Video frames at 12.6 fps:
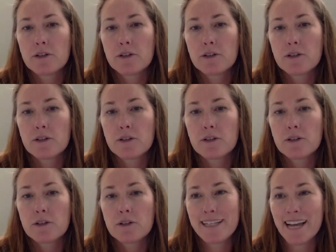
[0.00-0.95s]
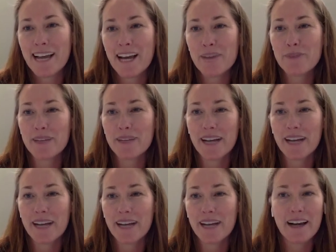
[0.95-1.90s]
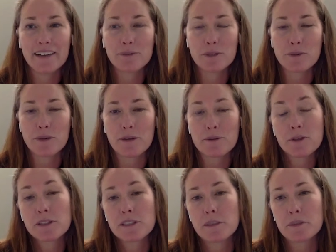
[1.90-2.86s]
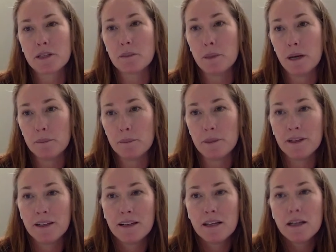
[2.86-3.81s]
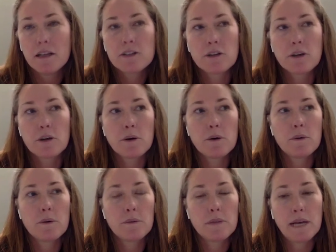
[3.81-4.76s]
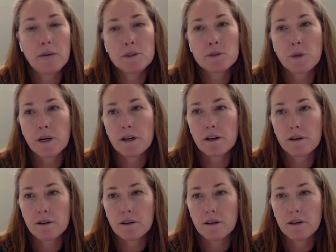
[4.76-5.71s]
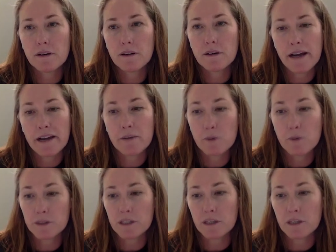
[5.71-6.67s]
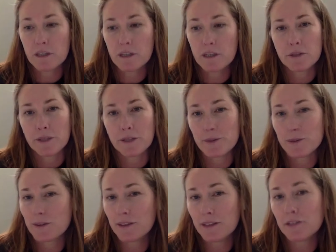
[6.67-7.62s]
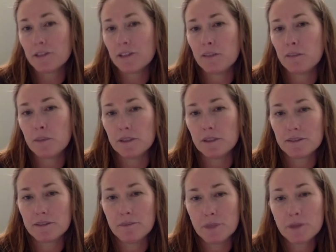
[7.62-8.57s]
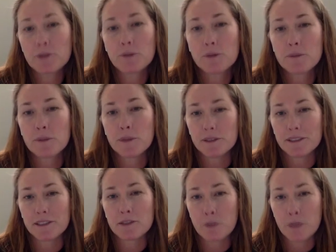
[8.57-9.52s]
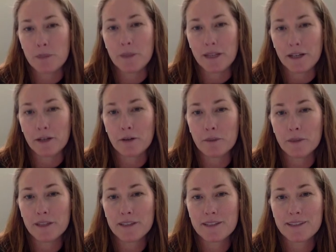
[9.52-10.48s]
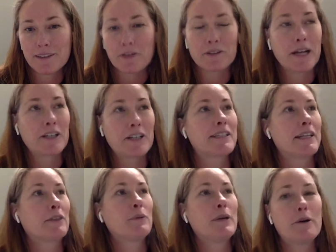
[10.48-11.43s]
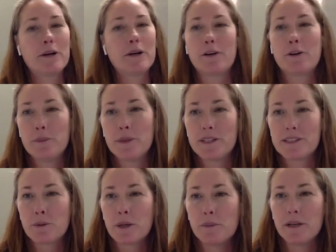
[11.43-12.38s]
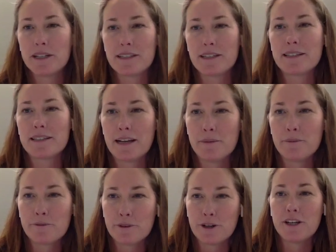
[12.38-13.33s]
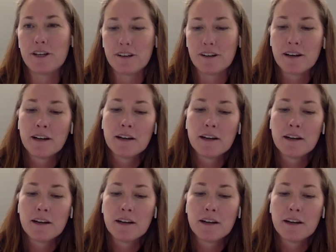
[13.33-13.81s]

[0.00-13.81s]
So the only free time that I had was when I was hooked up to the pump. So that was where I worked on Milk Stork. It was literally built, Milk Stork was built in 20-minute increments, or I should say 3-hour increments, 20 minutes at a time for a year.